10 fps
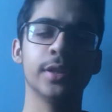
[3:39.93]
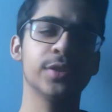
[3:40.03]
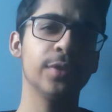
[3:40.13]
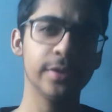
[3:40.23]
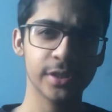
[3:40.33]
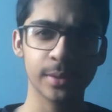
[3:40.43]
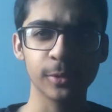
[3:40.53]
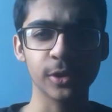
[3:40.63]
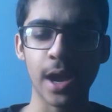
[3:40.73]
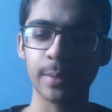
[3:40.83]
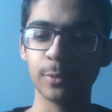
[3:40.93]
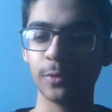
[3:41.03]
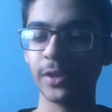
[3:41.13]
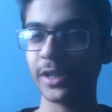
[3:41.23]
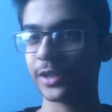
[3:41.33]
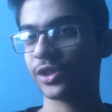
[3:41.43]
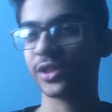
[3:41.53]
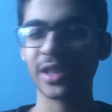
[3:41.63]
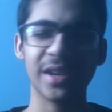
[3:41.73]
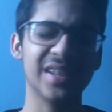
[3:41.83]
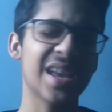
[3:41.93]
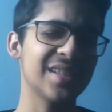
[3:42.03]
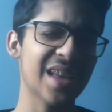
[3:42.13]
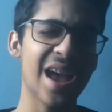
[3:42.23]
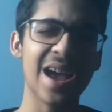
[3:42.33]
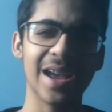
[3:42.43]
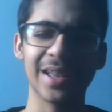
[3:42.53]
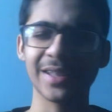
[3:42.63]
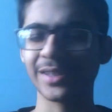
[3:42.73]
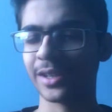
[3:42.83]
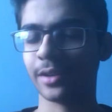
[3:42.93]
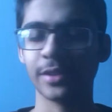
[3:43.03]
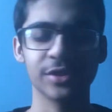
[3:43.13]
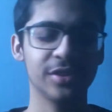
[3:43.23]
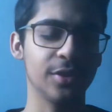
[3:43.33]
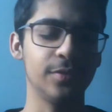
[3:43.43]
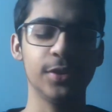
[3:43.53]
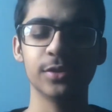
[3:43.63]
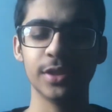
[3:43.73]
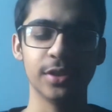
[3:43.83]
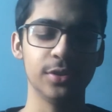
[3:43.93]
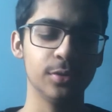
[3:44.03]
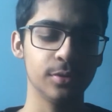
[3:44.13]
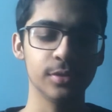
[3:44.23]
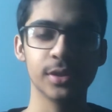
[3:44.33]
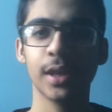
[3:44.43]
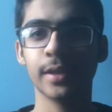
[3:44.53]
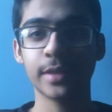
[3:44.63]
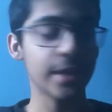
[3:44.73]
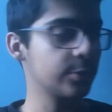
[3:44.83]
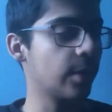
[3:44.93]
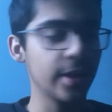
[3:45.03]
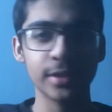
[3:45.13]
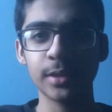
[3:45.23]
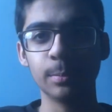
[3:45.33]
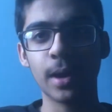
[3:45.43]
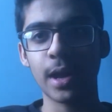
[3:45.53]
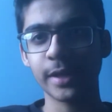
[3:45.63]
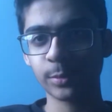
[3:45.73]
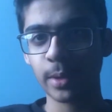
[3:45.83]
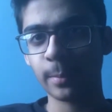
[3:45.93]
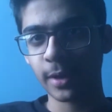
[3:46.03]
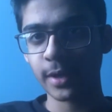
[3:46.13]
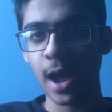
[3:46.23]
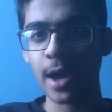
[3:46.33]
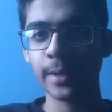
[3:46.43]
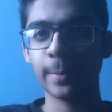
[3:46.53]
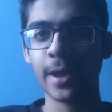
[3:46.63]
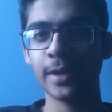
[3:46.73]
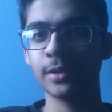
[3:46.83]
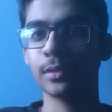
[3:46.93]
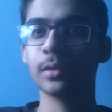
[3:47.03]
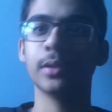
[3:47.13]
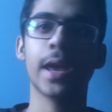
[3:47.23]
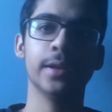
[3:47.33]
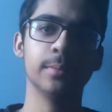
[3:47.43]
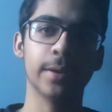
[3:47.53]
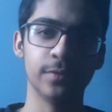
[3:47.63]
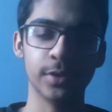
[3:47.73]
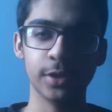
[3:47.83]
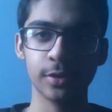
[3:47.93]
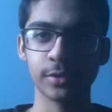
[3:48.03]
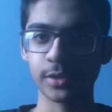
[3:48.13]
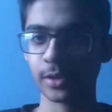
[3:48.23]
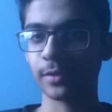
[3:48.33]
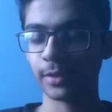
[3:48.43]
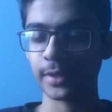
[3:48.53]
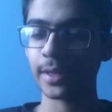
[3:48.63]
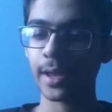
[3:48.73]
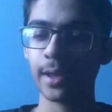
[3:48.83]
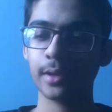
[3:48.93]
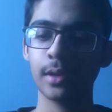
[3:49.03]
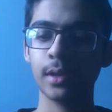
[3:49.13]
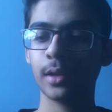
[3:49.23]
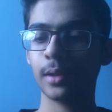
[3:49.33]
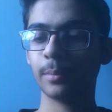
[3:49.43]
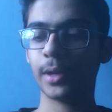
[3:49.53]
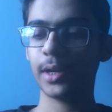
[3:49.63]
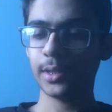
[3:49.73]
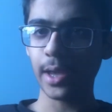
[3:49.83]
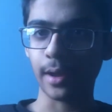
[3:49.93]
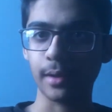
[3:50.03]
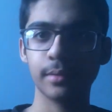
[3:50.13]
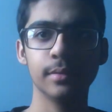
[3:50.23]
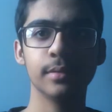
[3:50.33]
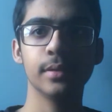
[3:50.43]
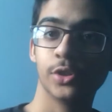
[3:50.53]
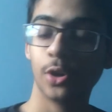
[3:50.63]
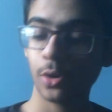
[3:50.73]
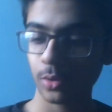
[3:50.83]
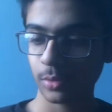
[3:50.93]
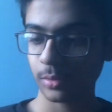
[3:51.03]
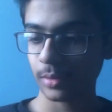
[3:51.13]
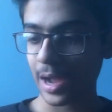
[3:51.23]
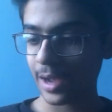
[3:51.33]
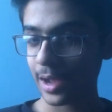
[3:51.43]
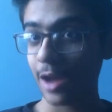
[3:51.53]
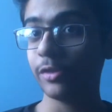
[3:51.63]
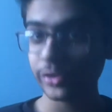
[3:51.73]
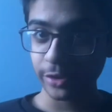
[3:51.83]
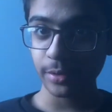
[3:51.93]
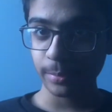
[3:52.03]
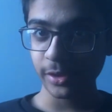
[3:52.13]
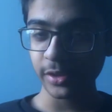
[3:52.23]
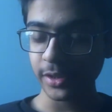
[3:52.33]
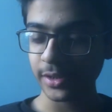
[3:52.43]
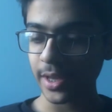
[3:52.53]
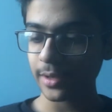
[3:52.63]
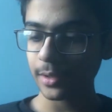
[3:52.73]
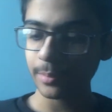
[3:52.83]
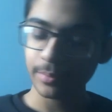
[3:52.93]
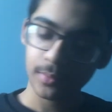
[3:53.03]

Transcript: It's very similar to iMovie. It's just that it has ads and it's confusing to use. That's why I bought an iPad to edit my videos and stuff like that. But yeah. So how does durability stand up?